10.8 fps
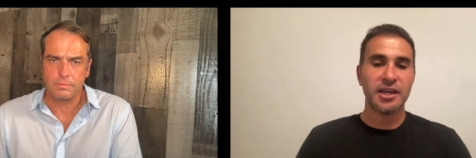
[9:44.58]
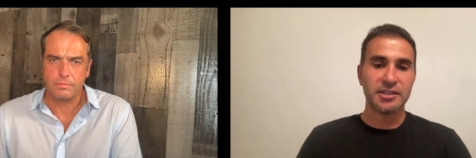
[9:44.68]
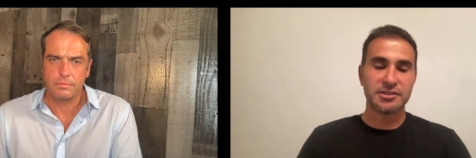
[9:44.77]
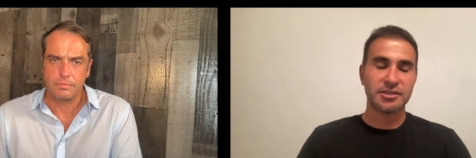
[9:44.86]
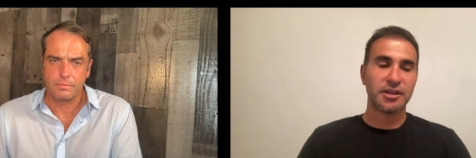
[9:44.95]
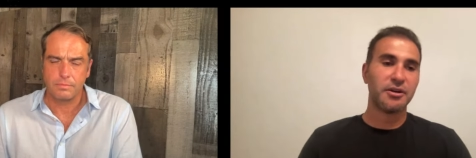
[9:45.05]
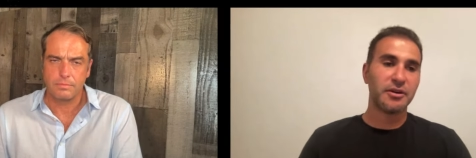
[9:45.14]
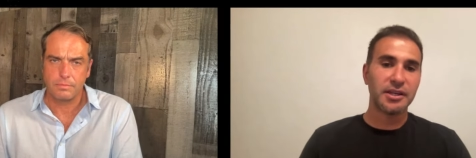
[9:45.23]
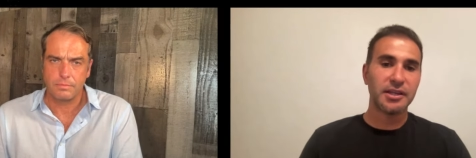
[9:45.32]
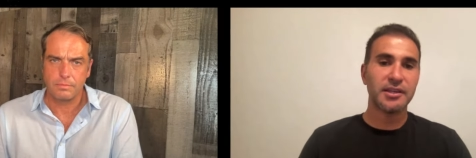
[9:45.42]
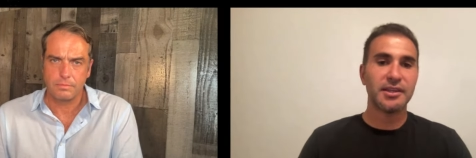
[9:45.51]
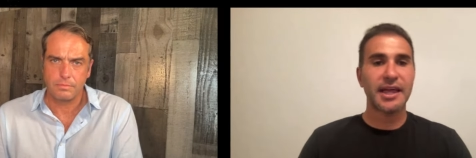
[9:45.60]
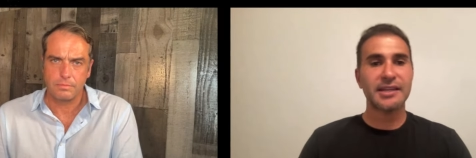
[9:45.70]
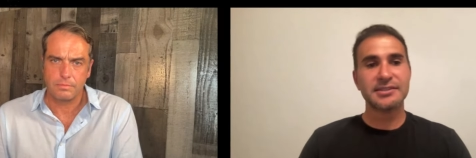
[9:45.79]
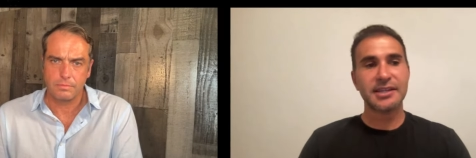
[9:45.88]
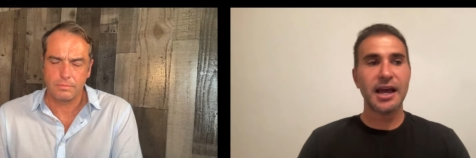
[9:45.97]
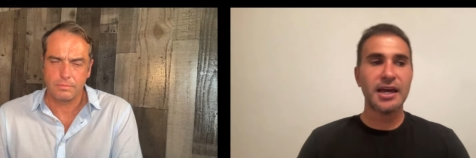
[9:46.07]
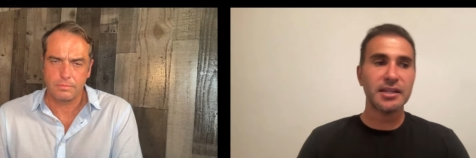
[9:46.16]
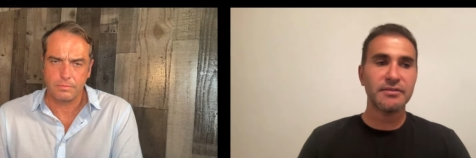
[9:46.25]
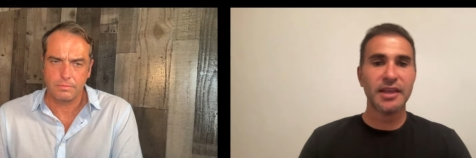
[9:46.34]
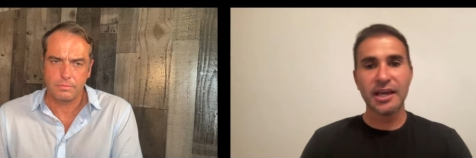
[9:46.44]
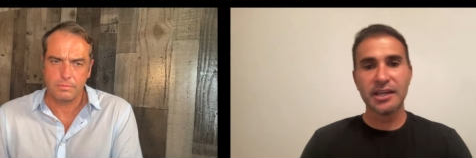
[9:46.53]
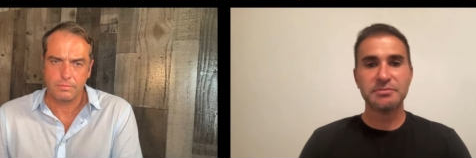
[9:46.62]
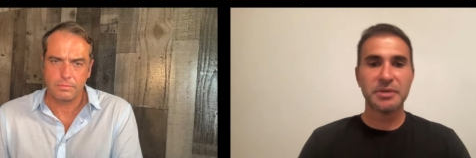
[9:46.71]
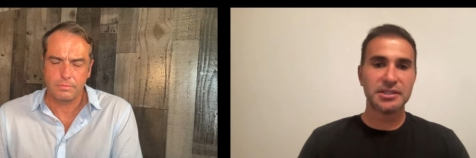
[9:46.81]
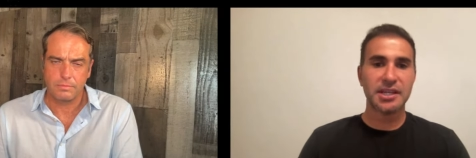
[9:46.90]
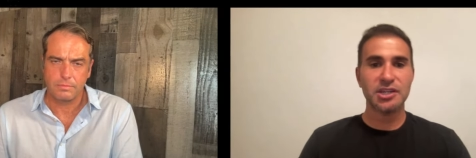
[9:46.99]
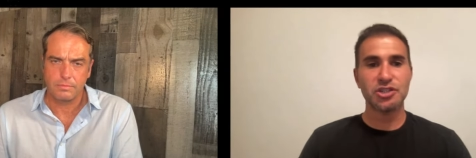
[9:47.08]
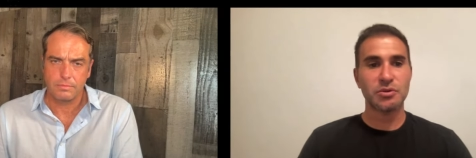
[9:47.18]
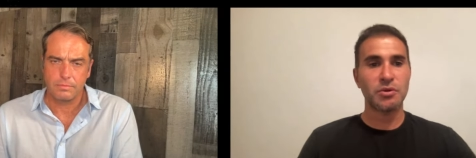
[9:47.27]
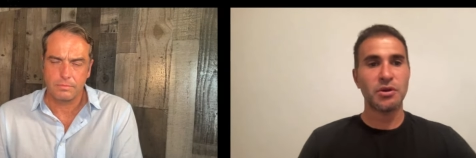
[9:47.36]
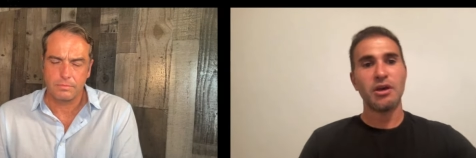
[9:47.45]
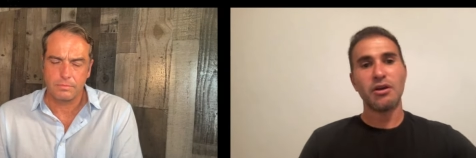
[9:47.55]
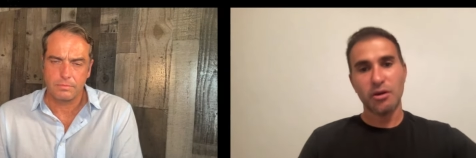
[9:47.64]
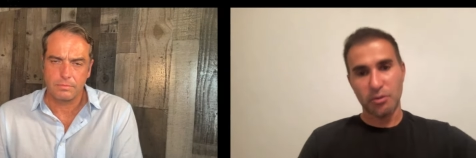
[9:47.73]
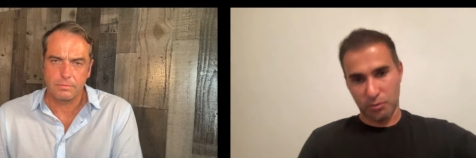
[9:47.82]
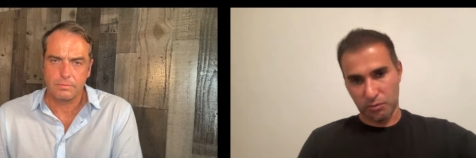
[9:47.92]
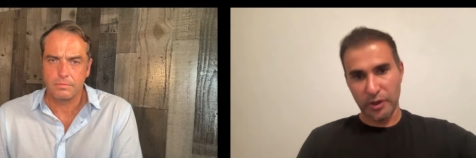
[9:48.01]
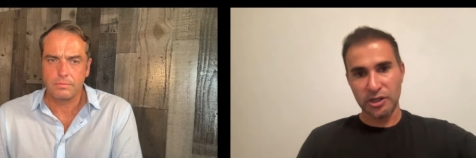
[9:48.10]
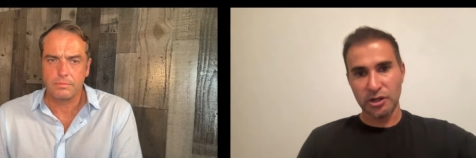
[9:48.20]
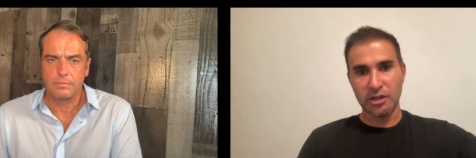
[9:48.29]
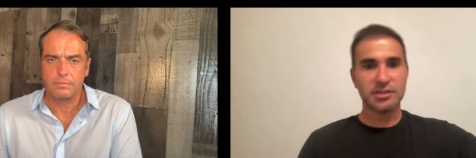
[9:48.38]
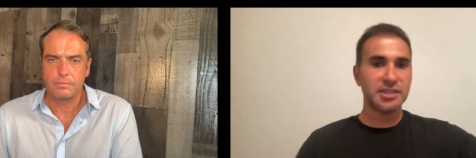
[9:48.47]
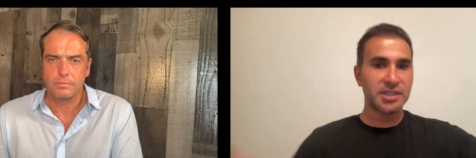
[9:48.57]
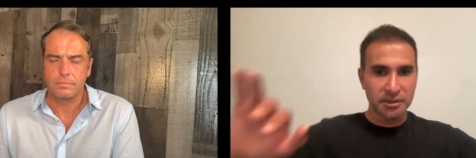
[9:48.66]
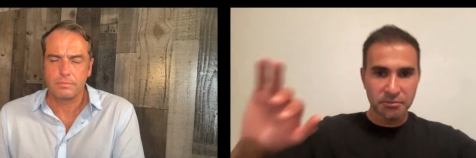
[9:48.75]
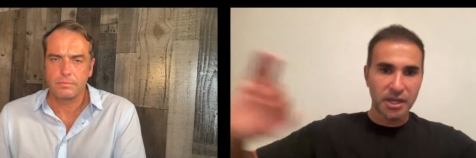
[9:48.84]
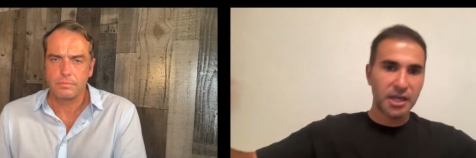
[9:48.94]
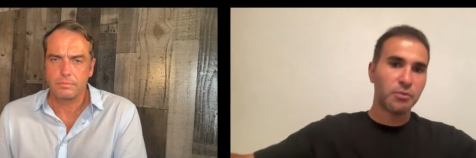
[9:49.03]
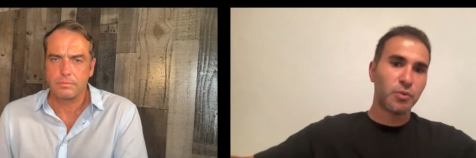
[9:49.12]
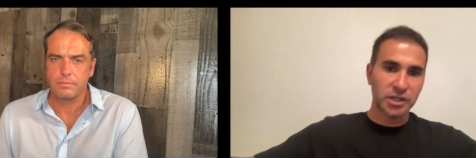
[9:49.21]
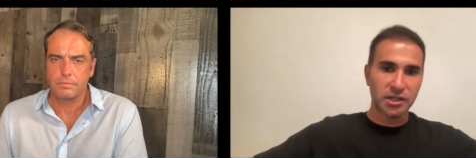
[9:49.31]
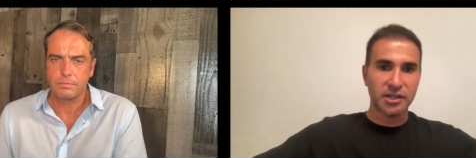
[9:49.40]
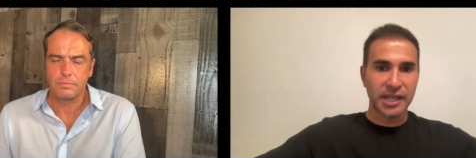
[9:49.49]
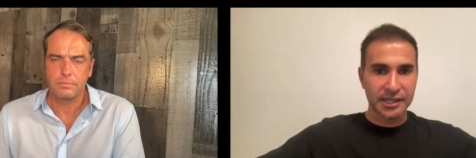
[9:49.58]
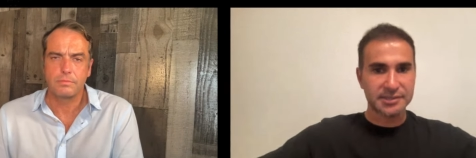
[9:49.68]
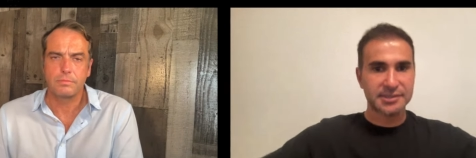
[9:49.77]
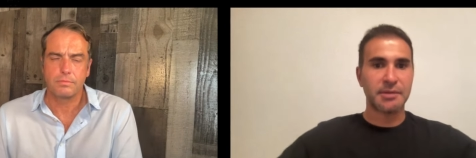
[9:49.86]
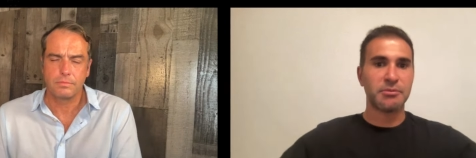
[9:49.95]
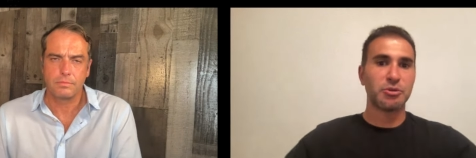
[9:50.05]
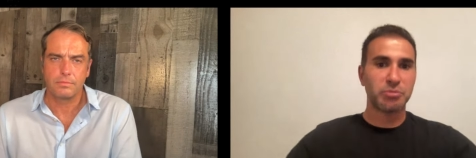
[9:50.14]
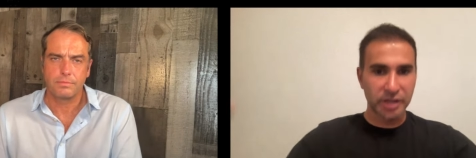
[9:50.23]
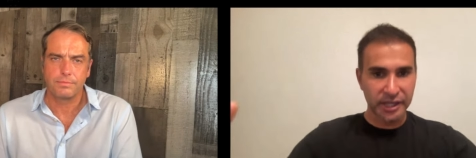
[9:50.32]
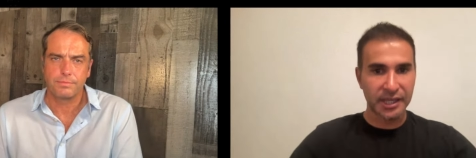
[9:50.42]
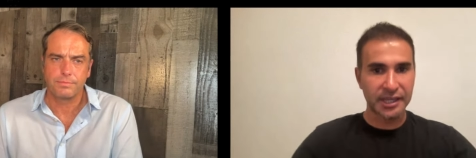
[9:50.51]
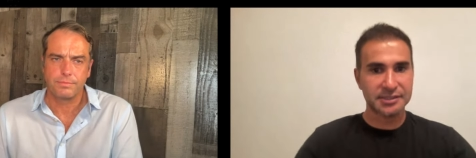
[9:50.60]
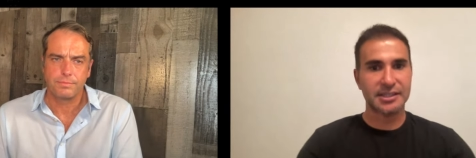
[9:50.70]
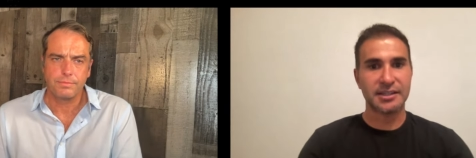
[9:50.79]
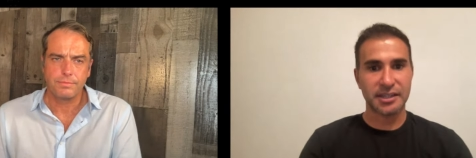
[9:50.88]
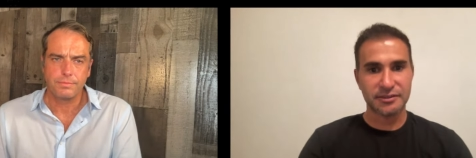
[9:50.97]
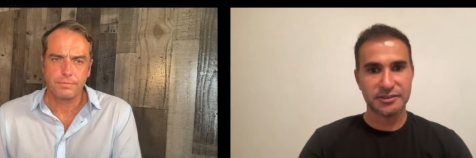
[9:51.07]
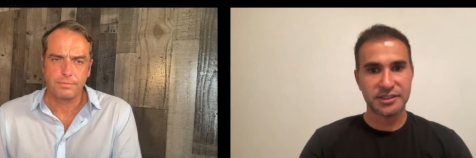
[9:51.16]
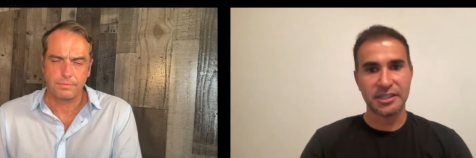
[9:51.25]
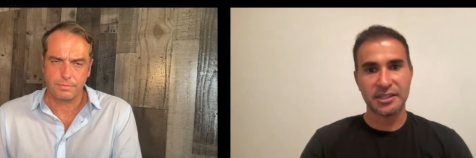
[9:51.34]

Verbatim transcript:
Speaker 1: And so that's kind of the expectation when you're on the team and when you're against them and you're playing against L A F C.